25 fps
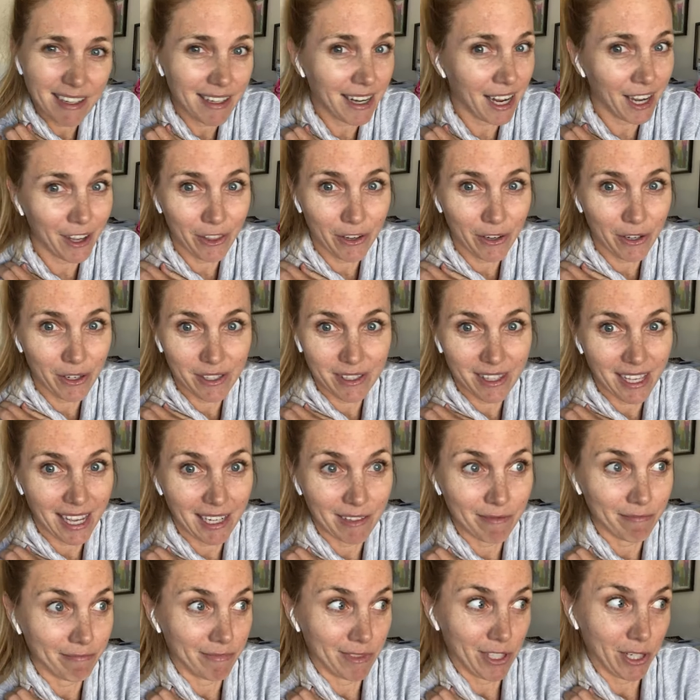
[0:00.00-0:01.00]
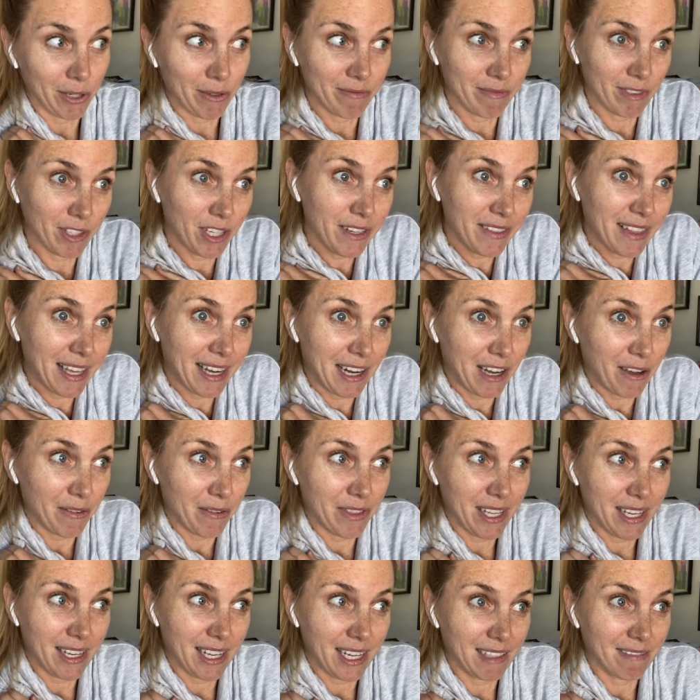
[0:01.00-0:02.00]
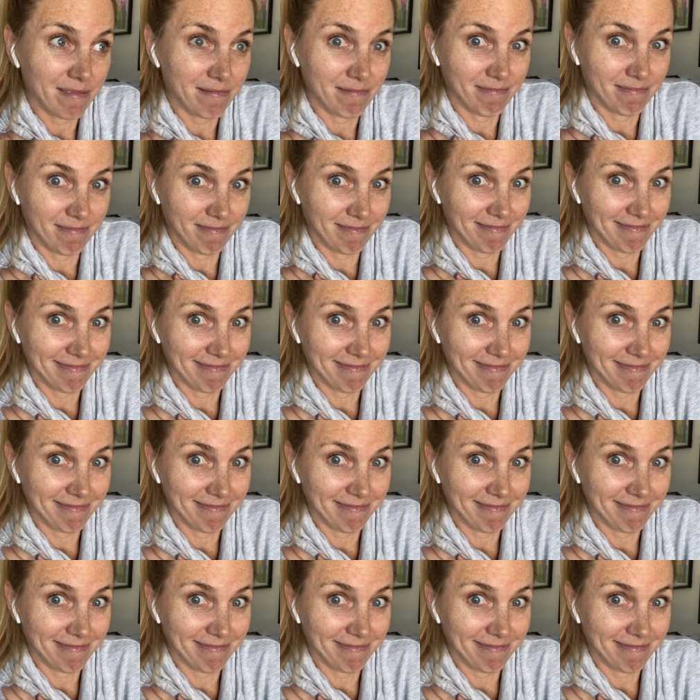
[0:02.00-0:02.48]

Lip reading: and others that don't look that healthy